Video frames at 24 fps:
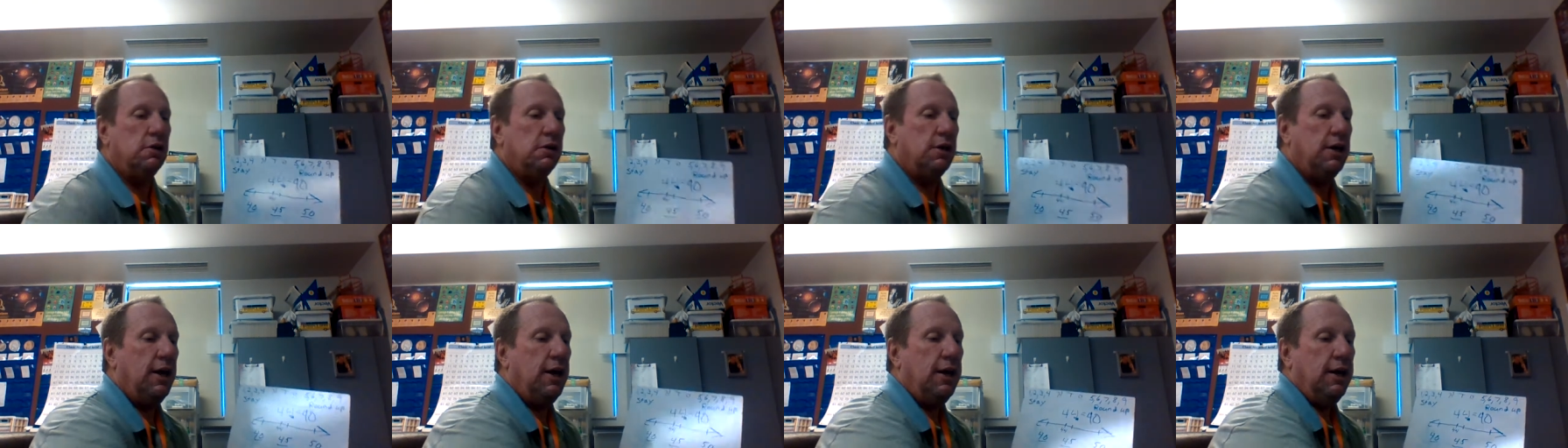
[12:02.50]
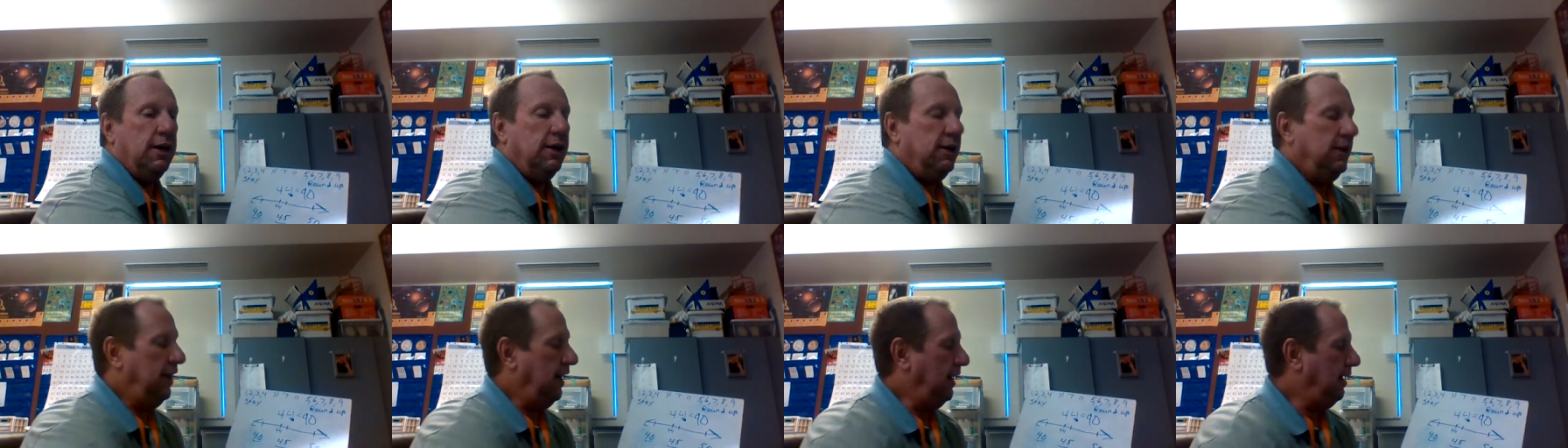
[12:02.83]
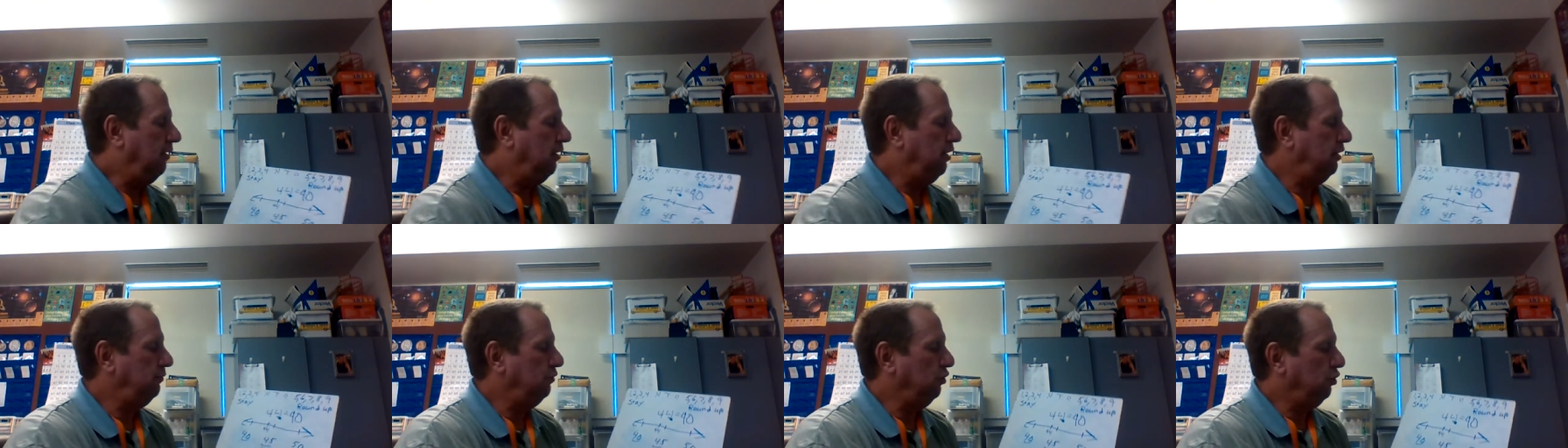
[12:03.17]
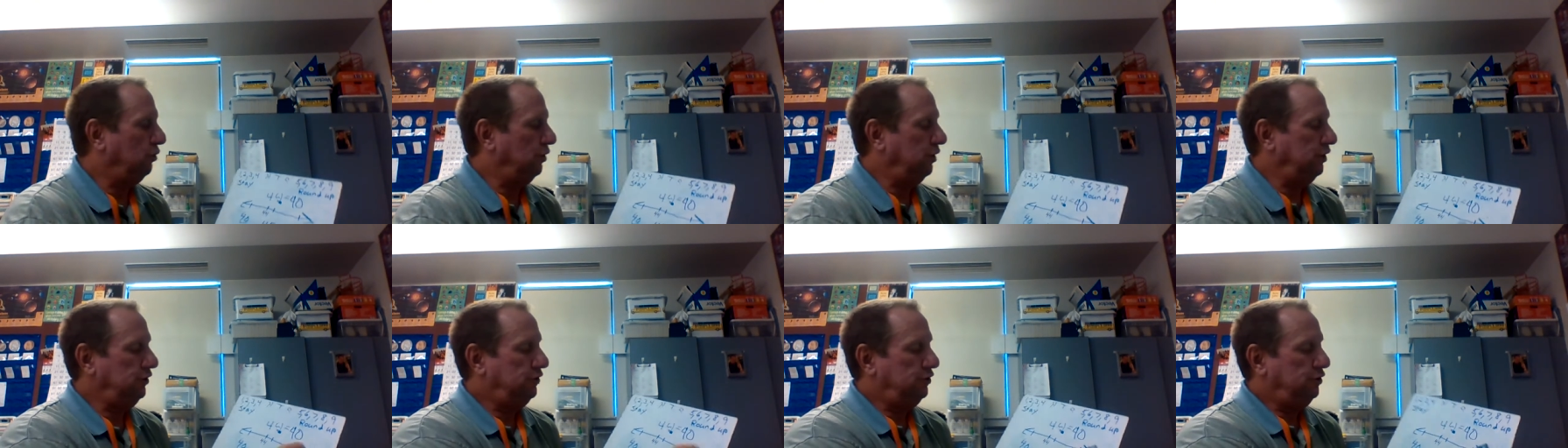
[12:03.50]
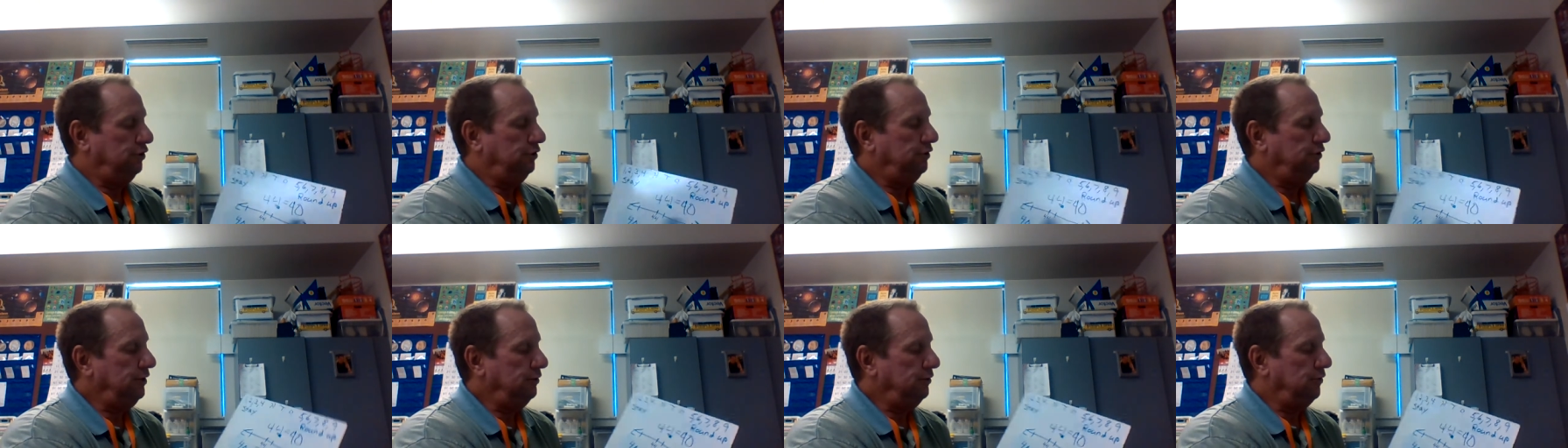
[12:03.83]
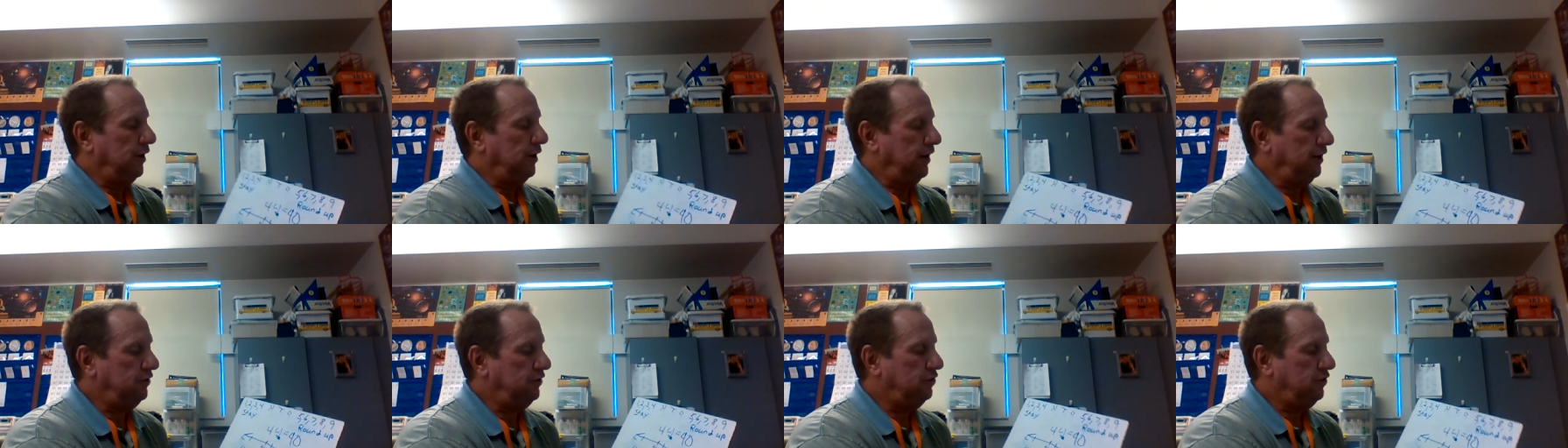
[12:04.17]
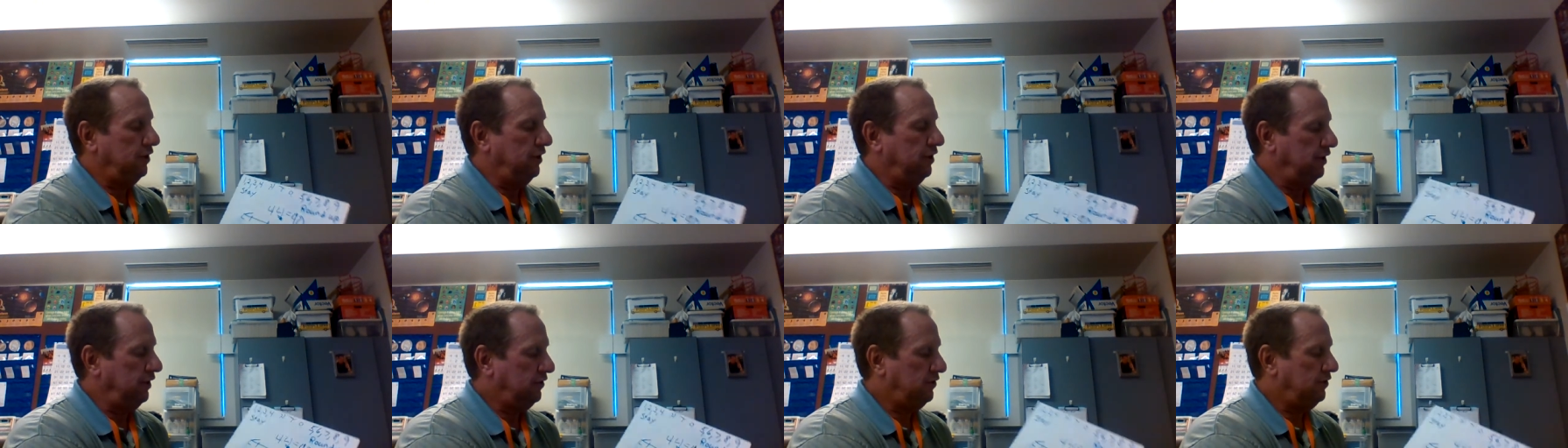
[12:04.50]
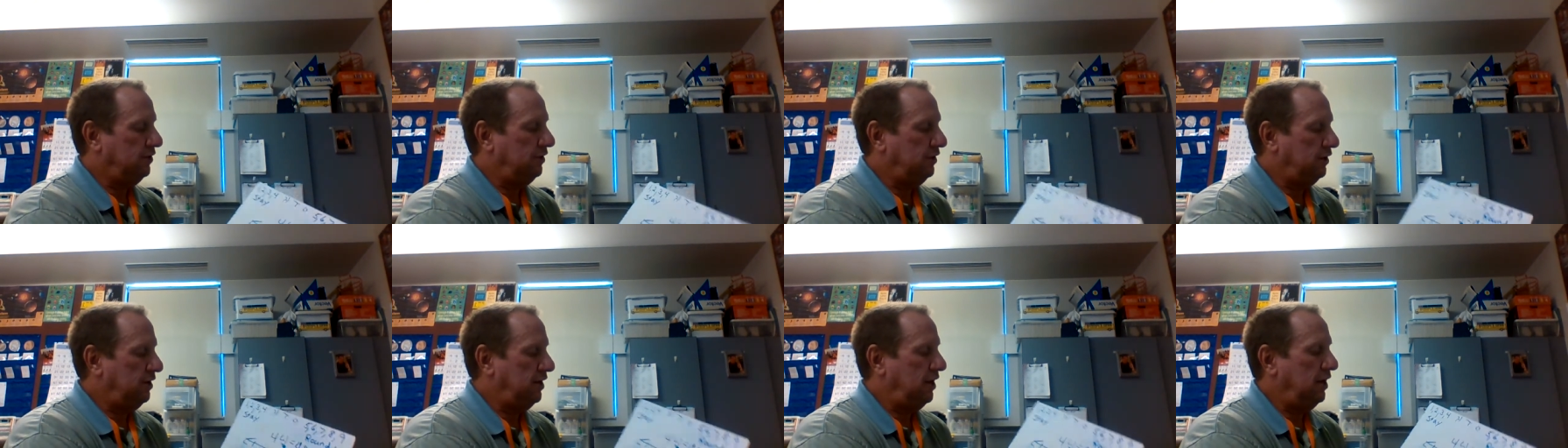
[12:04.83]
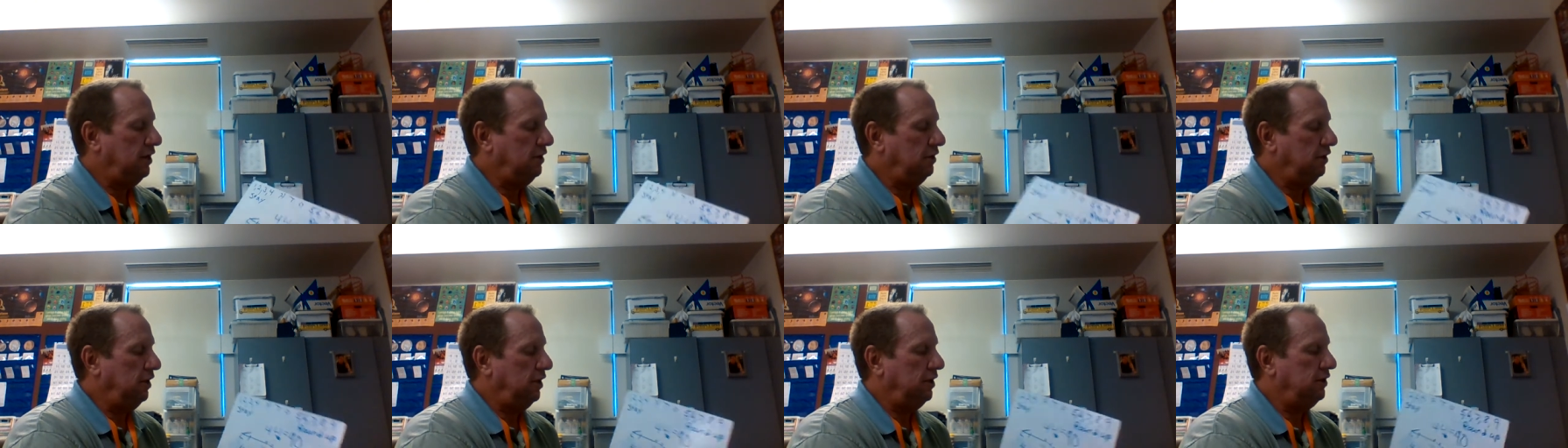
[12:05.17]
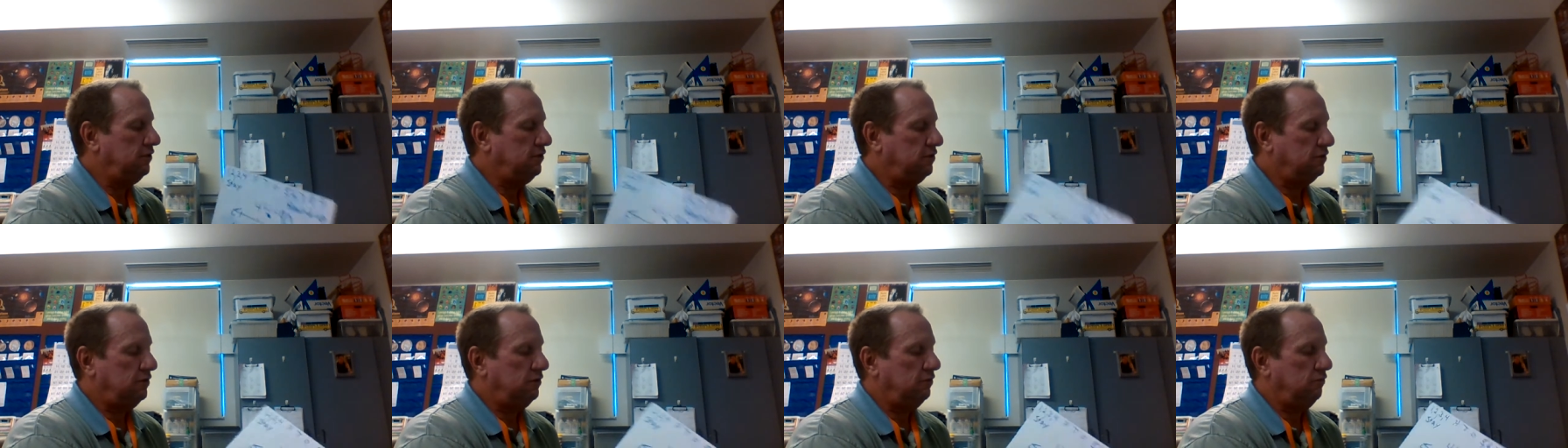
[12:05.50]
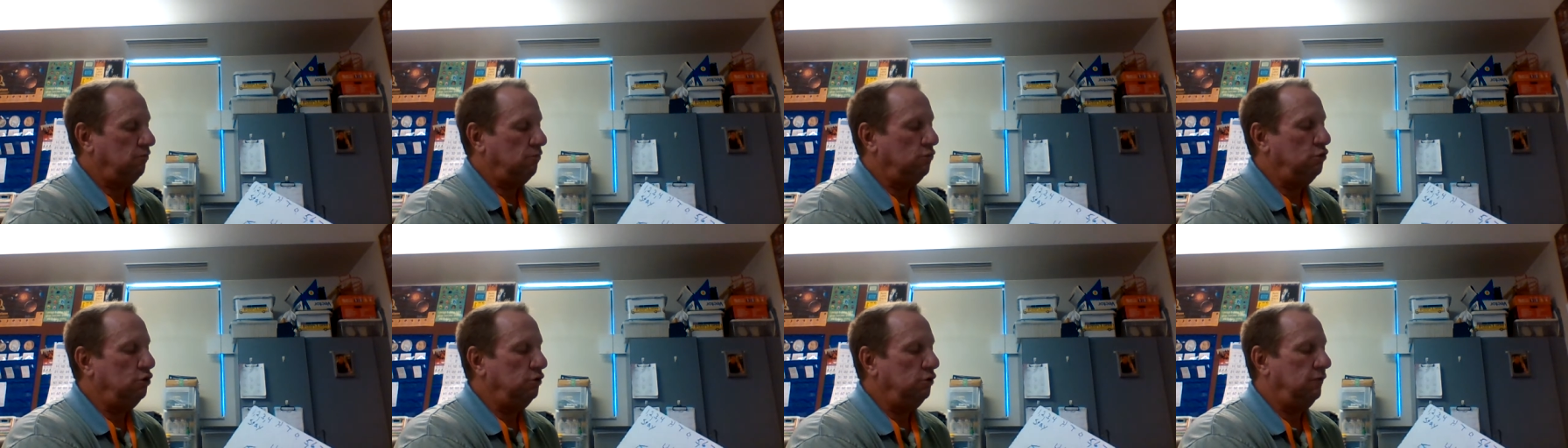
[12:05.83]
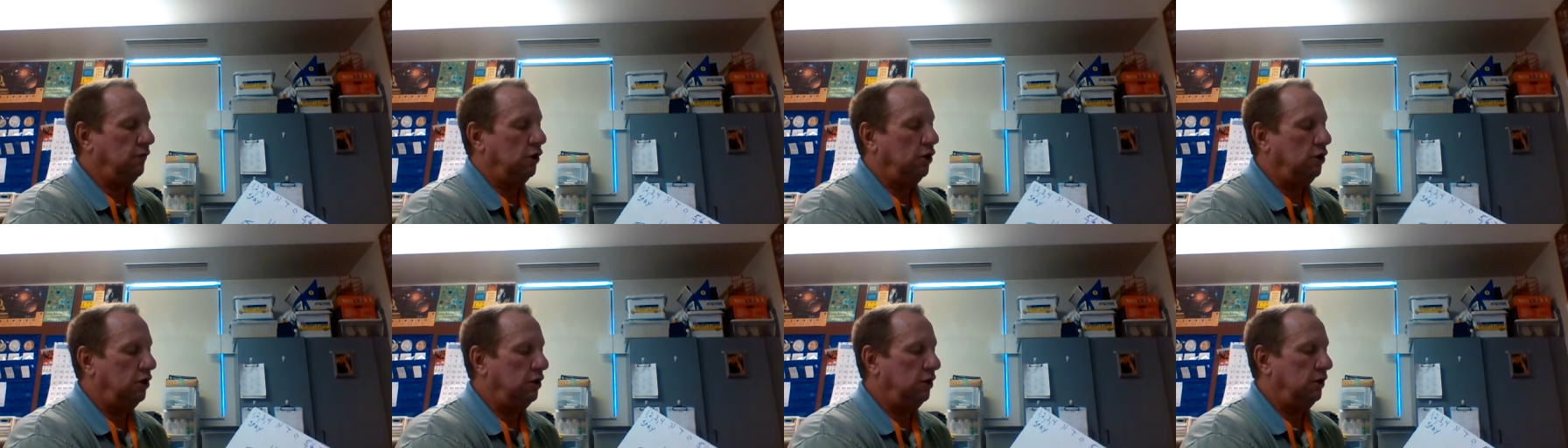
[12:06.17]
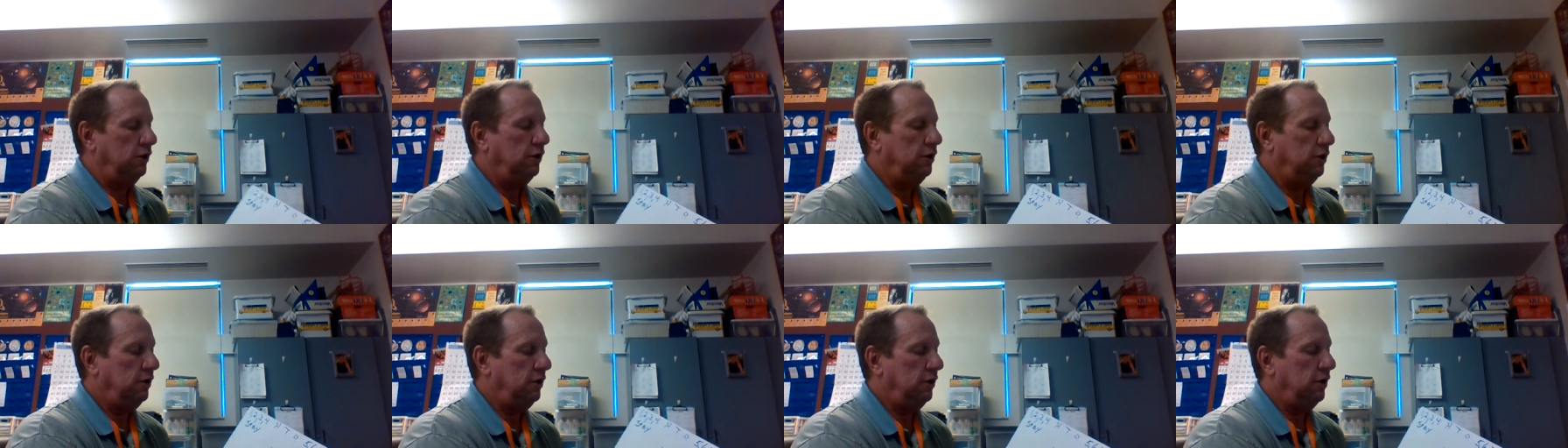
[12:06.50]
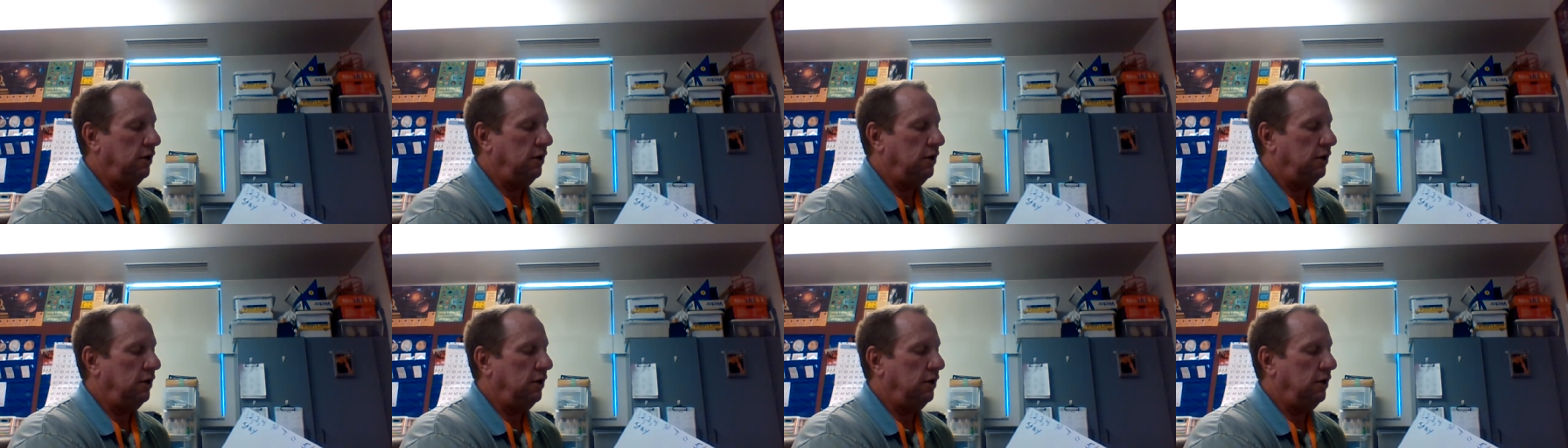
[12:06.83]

Okay, now I'm going to erase this and let's move on.